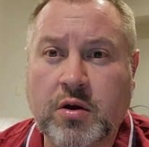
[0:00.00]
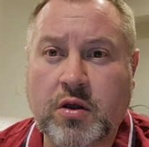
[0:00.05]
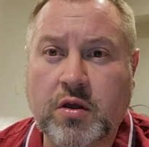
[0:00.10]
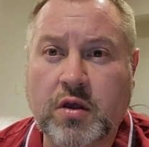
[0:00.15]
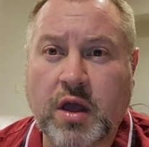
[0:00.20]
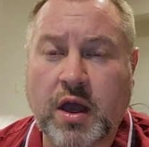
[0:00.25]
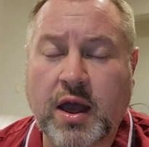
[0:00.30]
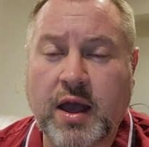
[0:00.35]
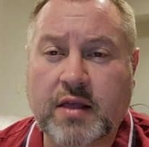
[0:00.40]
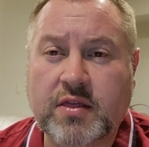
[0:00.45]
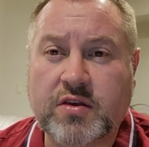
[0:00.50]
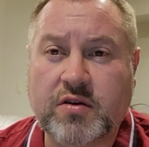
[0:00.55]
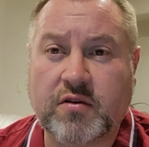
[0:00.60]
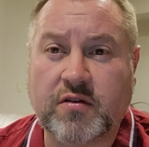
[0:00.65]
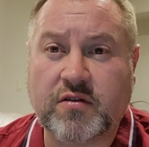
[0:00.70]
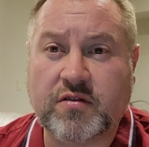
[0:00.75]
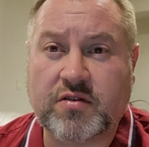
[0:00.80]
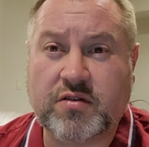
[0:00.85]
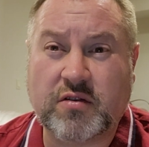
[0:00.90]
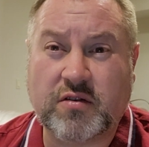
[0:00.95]

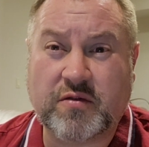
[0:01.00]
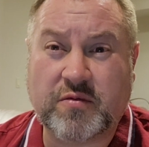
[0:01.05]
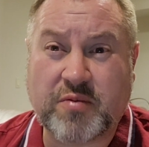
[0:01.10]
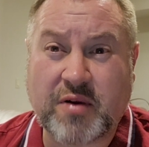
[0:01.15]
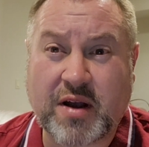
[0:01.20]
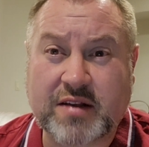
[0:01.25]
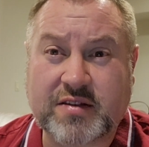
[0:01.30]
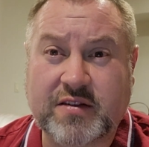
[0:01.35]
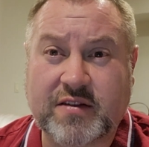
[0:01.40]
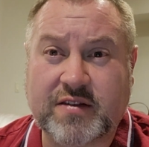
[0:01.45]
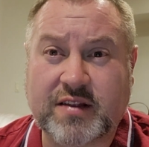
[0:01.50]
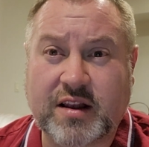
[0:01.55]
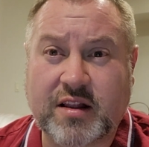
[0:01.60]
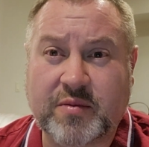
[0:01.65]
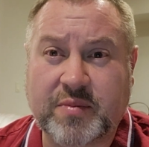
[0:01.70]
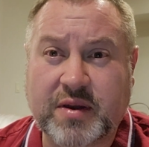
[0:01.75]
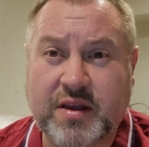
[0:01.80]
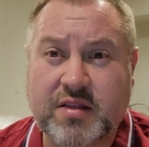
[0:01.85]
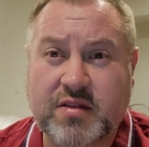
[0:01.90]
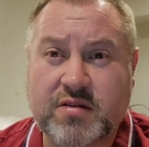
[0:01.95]
have practiced a little
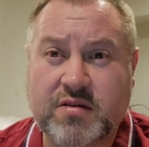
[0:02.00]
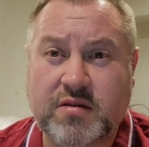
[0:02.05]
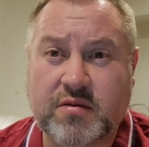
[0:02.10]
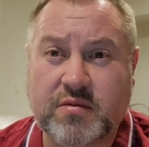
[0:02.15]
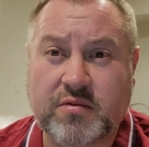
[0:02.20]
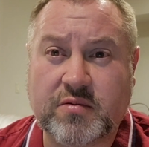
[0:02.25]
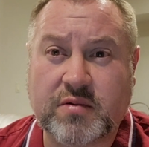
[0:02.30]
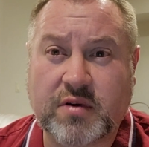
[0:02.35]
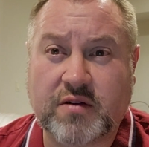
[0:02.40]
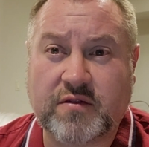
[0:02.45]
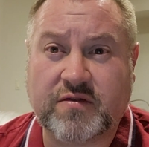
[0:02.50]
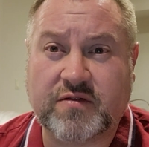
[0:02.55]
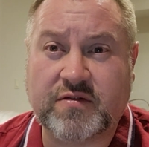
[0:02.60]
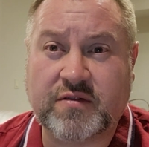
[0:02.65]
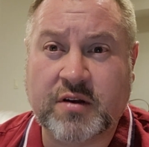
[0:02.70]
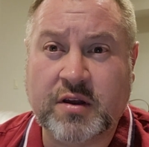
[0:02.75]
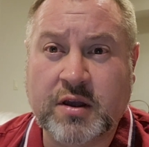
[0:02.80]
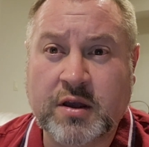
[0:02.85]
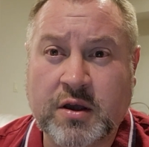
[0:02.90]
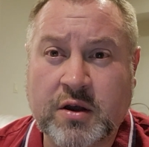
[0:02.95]
bit, to have
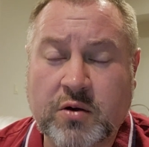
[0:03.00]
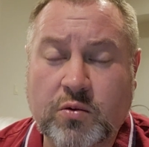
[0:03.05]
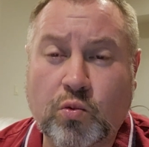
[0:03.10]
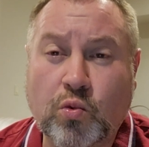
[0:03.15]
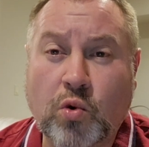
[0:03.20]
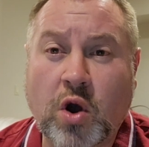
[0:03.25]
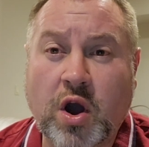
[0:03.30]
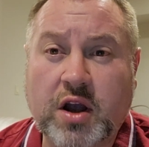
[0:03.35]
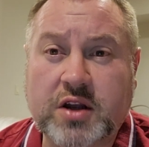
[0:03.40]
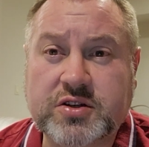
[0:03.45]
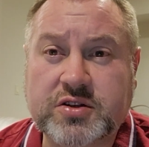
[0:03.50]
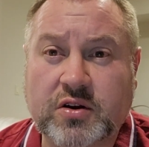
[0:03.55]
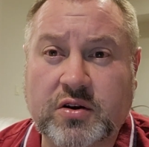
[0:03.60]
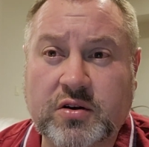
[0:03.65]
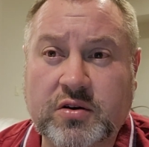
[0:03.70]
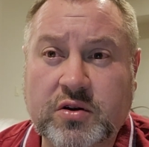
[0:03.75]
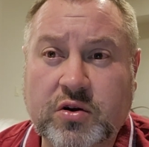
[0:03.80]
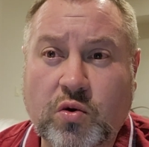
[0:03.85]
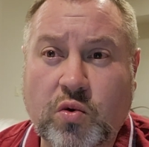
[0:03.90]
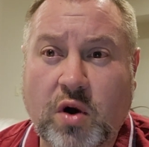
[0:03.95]
worked
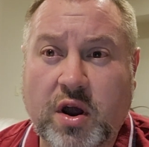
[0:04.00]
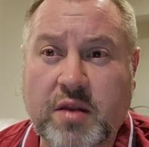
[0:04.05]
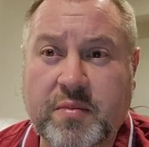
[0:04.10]
on quite